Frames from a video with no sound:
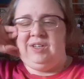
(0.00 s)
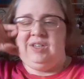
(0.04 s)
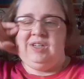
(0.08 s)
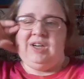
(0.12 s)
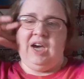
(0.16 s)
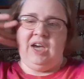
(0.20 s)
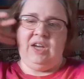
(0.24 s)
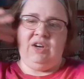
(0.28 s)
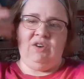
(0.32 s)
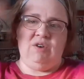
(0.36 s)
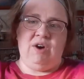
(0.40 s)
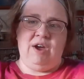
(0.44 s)

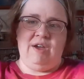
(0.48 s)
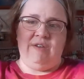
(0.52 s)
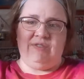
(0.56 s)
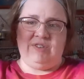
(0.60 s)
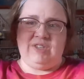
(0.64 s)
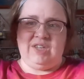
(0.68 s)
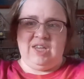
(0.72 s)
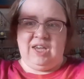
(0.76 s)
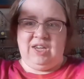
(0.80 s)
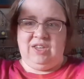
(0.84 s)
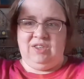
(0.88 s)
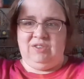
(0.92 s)
know I've
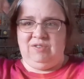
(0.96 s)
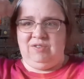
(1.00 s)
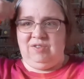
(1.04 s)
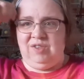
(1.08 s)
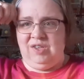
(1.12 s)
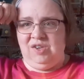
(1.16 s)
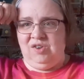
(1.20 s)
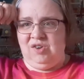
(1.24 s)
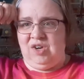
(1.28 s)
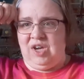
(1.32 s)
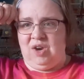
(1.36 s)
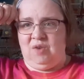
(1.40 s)
said
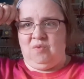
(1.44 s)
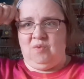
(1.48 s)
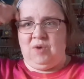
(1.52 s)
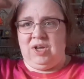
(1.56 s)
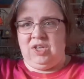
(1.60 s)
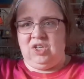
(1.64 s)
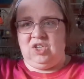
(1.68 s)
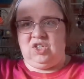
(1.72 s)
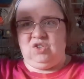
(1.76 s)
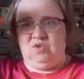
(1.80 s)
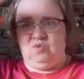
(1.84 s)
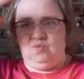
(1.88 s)
you get
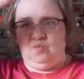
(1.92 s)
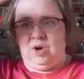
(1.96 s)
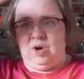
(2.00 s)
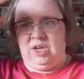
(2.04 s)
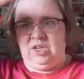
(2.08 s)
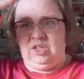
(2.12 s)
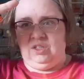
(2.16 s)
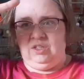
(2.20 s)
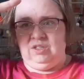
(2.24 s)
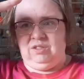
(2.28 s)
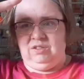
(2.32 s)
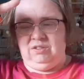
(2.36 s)
one
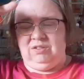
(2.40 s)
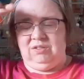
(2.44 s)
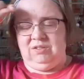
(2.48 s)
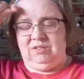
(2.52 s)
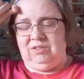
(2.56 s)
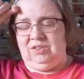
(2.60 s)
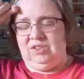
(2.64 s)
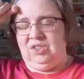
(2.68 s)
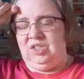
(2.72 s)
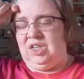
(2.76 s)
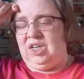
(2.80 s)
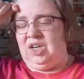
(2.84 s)

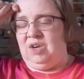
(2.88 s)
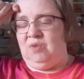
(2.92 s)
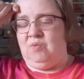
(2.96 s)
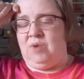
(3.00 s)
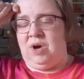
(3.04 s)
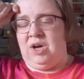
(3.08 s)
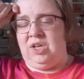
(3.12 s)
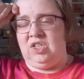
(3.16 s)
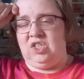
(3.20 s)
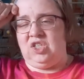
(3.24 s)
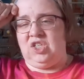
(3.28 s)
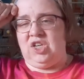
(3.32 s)

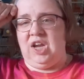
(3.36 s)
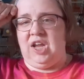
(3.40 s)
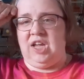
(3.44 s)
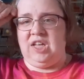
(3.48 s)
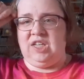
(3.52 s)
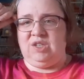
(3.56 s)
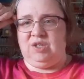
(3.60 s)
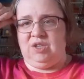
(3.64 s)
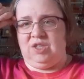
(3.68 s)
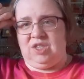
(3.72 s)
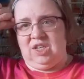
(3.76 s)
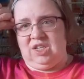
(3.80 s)

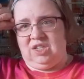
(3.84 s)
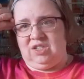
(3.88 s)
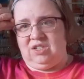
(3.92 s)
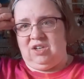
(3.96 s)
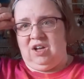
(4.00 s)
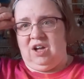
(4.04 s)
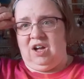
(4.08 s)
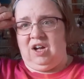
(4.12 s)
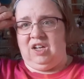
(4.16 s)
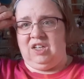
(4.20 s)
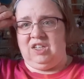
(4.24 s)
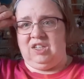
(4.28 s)
chance at these
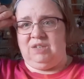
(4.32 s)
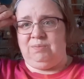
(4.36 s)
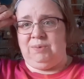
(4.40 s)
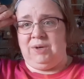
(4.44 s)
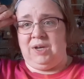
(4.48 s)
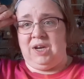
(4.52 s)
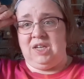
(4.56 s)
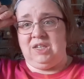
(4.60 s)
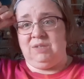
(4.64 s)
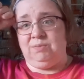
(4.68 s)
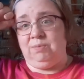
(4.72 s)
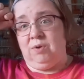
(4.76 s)
songs, but
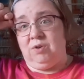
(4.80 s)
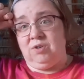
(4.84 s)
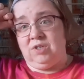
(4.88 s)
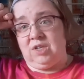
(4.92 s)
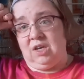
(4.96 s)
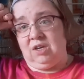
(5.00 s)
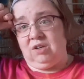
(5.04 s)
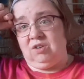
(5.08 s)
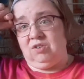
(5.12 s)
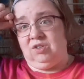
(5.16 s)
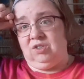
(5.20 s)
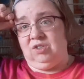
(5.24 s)
I suppose I
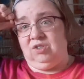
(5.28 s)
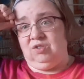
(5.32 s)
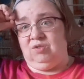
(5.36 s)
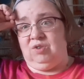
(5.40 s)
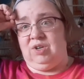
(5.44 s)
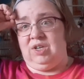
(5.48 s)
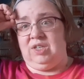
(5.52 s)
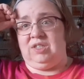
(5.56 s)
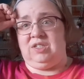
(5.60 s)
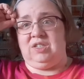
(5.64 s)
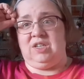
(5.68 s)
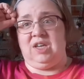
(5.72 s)
could do
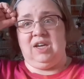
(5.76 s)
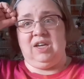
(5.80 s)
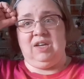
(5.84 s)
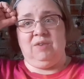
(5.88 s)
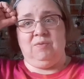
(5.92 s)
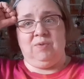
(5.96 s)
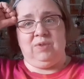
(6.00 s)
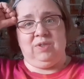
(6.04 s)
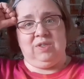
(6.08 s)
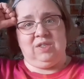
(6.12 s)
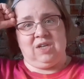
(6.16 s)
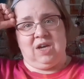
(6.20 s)
it a
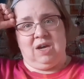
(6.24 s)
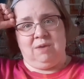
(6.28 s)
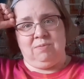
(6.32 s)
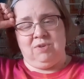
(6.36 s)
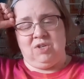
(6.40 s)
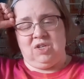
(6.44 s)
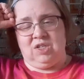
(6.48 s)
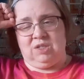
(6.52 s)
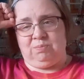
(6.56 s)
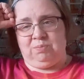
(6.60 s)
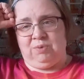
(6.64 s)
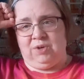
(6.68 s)
second time and
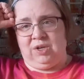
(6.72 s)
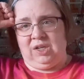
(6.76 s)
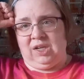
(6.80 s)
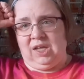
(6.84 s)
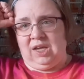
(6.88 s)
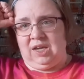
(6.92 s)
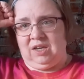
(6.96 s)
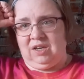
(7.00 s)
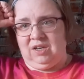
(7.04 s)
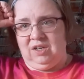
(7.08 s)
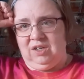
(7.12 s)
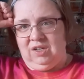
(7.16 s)
just put
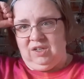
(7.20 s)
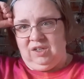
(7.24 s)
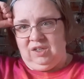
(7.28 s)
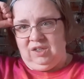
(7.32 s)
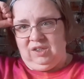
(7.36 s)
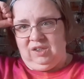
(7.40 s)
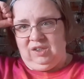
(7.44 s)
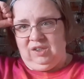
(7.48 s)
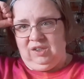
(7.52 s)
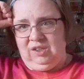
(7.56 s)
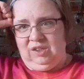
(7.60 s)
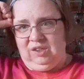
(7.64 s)
like
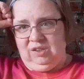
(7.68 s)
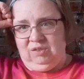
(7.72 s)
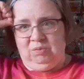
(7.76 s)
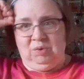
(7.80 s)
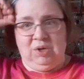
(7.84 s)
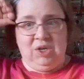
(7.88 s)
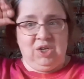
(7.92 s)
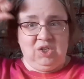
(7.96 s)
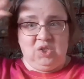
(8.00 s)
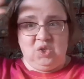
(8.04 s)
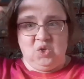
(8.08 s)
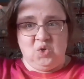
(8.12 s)

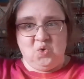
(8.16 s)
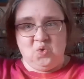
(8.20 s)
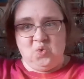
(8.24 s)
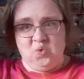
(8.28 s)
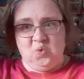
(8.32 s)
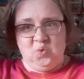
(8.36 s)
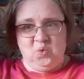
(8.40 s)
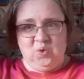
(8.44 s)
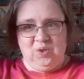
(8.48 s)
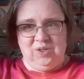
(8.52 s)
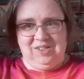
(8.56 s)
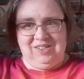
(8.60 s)
redo
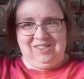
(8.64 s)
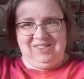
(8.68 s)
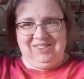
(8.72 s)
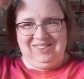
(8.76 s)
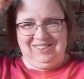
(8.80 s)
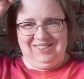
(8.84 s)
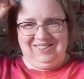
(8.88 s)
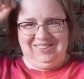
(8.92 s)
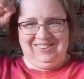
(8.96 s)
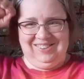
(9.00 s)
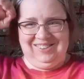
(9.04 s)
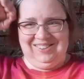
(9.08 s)

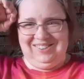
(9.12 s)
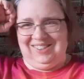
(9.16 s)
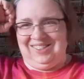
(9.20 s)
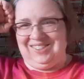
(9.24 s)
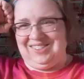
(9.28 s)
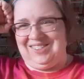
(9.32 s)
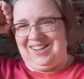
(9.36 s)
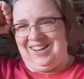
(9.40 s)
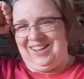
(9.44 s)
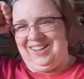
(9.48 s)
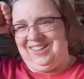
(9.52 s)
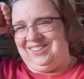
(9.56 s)
in the
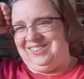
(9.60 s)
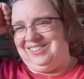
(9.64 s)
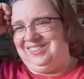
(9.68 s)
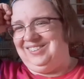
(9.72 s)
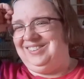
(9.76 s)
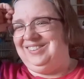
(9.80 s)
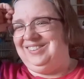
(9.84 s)
title.